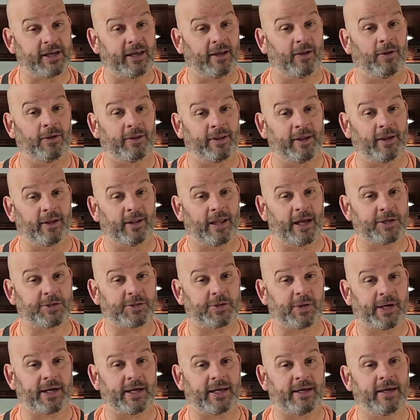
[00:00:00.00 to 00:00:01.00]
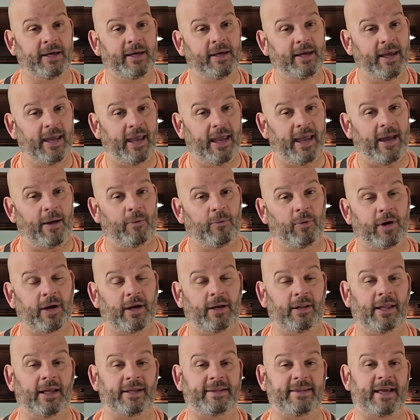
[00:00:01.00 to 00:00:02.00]
kill the electric, and we're
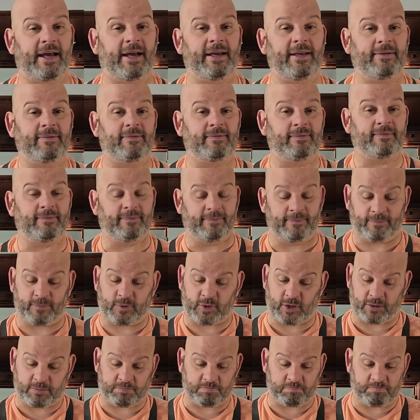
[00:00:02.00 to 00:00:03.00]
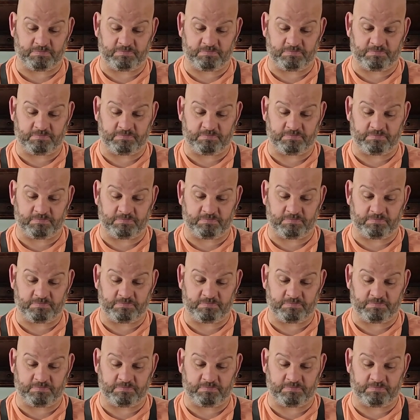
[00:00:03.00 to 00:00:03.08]
going to let that just